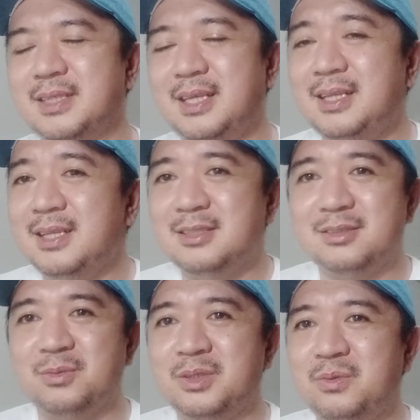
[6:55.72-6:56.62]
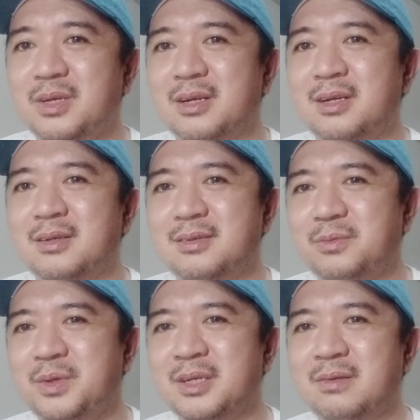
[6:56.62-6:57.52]
And that's what we are.
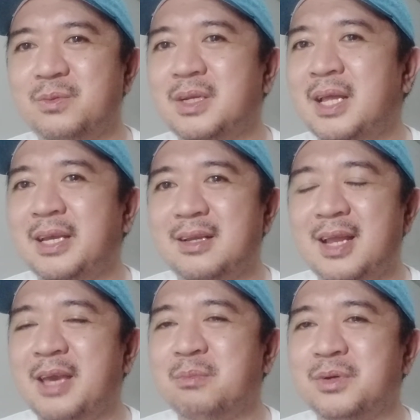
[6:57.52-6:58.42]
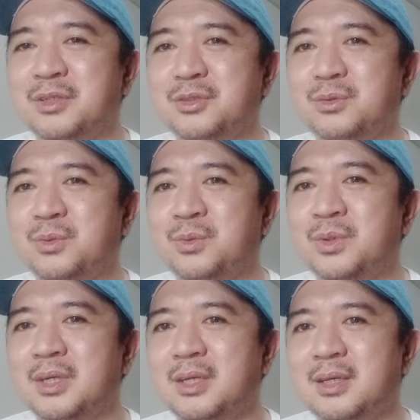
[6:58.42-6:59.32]
We're like climbers to
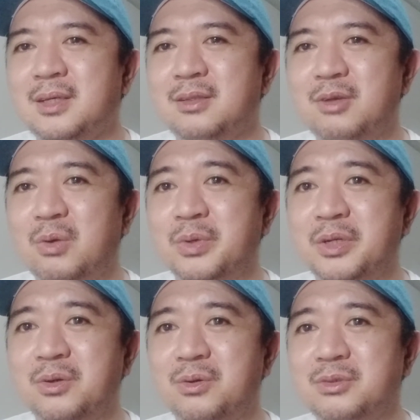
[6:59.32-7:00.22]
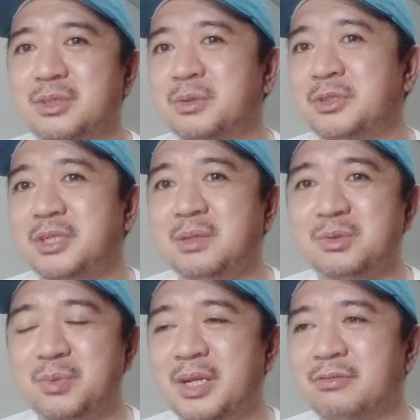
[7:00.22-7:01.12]
our goals, our
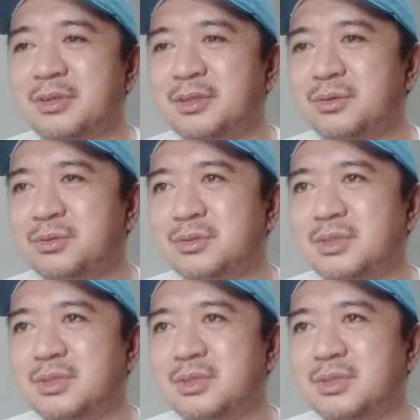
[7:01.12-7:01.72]
dreams, whatever those